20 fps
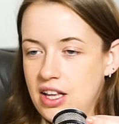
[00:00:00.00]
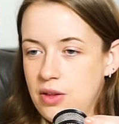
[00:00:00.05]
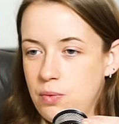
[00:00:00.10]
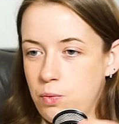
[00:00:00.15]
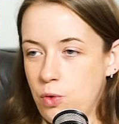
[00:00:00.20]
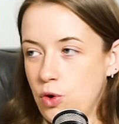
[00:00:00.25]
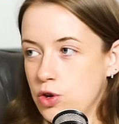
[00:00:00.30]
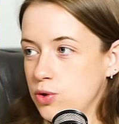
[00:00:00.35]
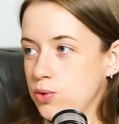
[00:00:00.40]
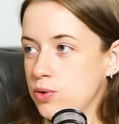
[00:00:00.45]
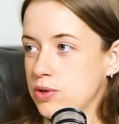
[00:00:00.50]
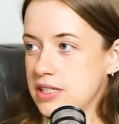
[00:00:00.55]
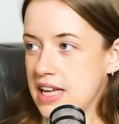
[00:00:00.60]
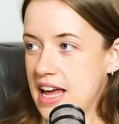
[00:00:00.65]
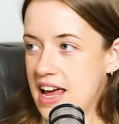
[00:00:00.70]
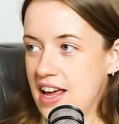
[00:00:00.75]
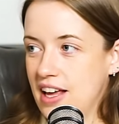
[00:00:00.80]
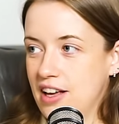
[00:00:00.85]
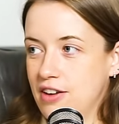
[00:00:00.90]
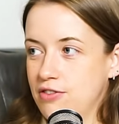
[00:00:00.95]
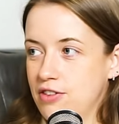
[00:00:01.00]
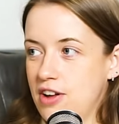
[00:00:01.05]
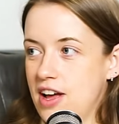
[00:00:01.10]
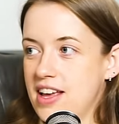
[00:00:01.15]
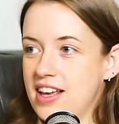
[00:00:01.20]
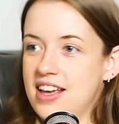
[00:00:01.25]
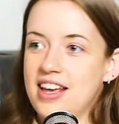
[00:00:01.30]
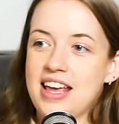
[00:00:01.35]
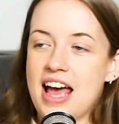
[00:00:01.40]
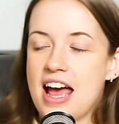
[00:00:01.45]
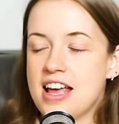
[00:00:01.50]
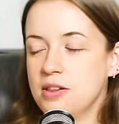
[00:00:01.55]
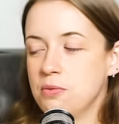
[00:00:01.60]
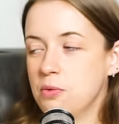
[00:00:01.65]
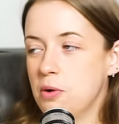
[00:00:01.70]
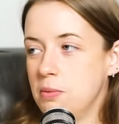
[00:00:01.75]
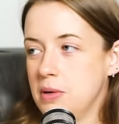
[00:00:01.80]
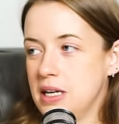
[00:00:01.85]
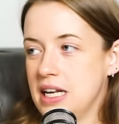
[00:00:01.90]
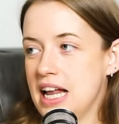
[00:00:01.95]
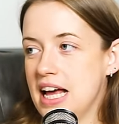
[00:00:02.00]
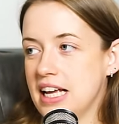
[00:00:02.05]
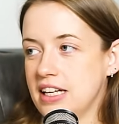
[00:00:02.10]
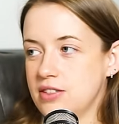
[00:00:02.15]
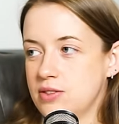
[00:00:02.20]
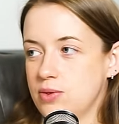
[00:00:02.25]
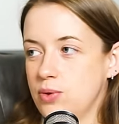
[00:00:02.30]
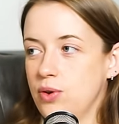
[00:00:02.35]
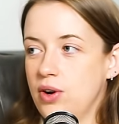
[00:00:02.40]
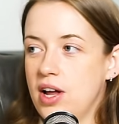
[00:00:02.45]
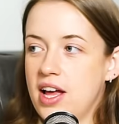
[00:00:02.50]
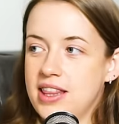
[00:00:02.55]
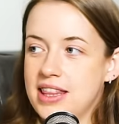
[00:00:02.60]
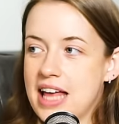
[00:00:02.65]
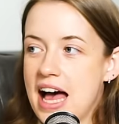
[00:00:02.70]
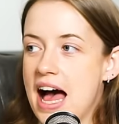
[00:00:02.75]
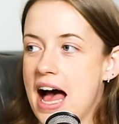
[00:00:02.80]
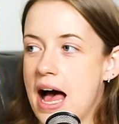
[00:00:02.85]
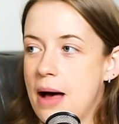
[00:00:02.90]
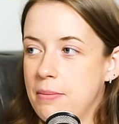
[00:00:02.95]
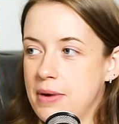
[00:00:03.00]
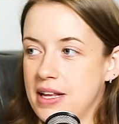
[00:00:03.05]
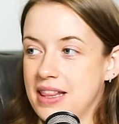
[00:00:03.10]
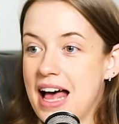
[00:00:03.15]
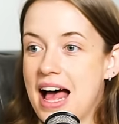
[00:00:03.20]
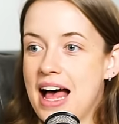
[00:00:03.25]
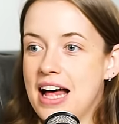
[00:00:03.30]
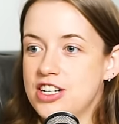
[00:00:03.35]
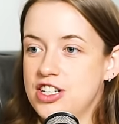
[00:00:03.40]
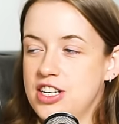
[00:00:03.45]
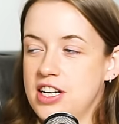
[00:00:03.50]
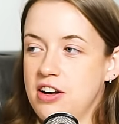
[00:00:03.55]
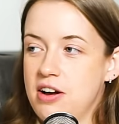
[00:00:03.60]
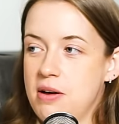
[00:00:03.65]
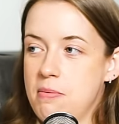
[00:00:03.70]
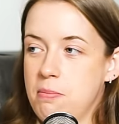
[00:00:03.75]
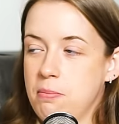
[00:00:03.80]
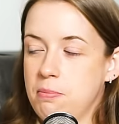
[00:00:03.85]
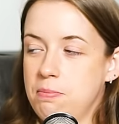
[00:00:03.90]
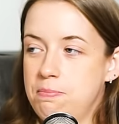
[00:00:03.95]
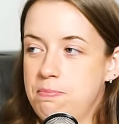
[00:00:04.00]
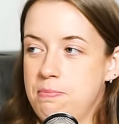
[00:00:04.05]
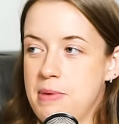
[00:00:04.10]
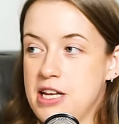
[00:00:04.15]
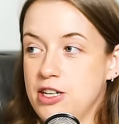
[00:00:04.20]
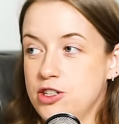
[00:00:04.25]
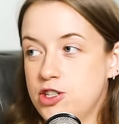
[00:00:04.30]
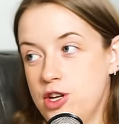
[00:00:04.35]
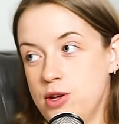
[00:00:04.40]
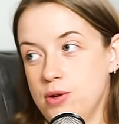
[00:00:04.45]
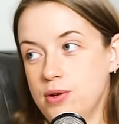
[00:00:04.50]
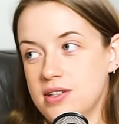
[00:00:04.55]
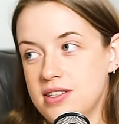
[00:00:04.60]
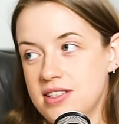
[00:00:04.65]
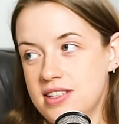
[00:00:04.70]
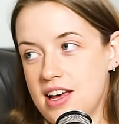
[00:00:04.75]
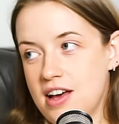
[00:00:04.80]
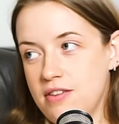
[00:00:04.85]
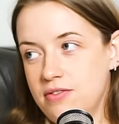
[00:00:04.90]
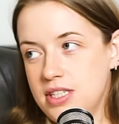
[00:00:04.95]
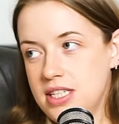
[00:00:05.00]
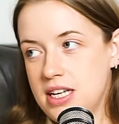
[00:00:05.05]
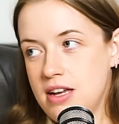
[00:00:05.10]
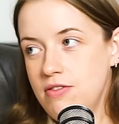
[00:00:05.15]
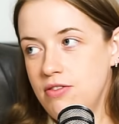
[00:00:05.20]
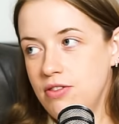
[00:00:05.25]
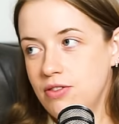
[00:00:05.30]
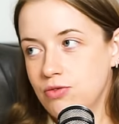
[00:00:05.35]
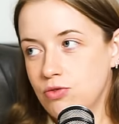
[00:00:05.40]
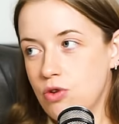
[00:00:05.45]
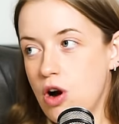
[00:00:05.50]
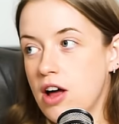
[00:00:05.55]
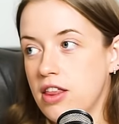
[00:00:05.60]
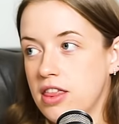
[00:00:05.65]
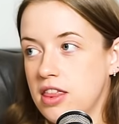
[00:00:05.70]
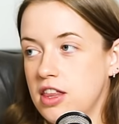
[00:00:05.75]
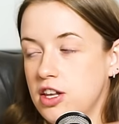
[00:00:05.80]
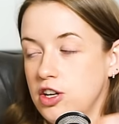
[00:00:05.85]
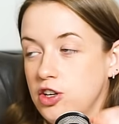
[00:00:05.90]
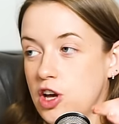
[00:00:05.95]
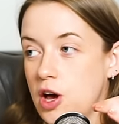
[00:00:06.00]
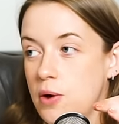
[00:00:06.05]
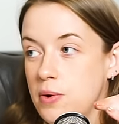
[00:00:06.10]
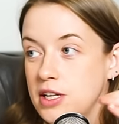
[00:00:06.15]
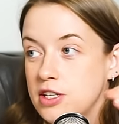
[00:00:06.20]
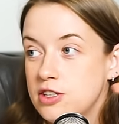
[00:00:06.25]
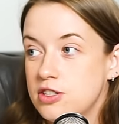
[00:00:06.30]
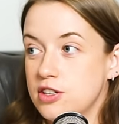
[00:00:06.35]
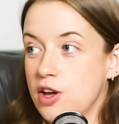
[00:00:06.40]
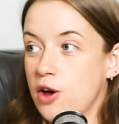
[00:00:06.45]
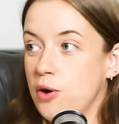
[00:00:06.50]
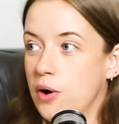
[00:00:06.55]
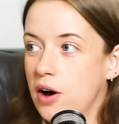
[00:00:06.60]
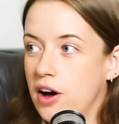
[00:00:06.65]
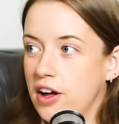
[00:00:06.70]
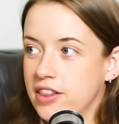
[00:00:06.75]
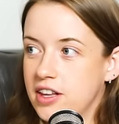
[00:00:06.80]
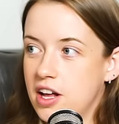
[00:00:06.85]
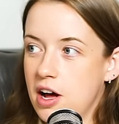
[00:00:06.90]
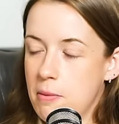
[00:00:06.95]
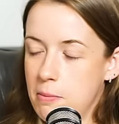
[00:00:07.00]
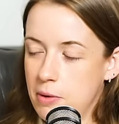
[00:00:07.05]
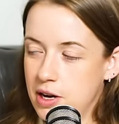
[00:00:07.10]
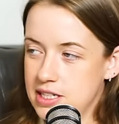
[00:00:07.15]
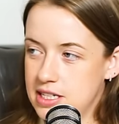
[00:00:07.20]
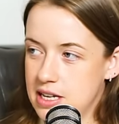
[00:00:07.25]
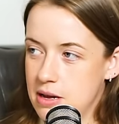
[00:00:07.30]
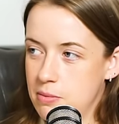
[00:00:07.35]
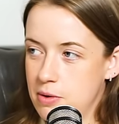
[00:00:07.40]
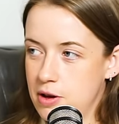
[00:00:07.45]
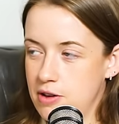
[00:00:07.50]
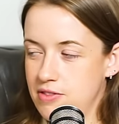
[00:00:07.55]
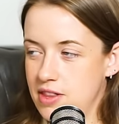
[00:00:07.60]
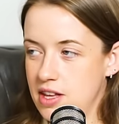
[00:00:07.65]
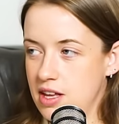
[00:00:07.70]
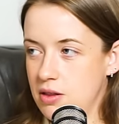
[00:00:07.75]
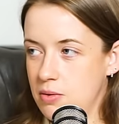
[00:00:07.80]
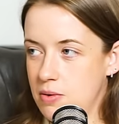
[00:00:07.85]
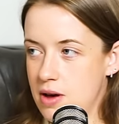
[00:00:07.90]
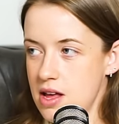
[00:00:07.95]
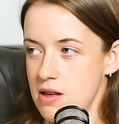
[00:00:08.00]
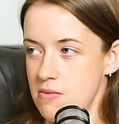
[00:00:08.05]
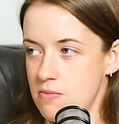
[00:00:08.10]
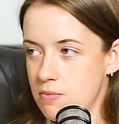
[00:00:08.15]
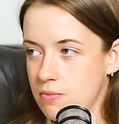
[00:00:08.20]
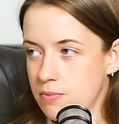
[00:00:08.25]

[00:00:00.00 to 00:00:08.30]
what you're saying of like getting the wobbly legs or like that happening that actually I'm being too conservative rather than going so hard that I might tip over the other way.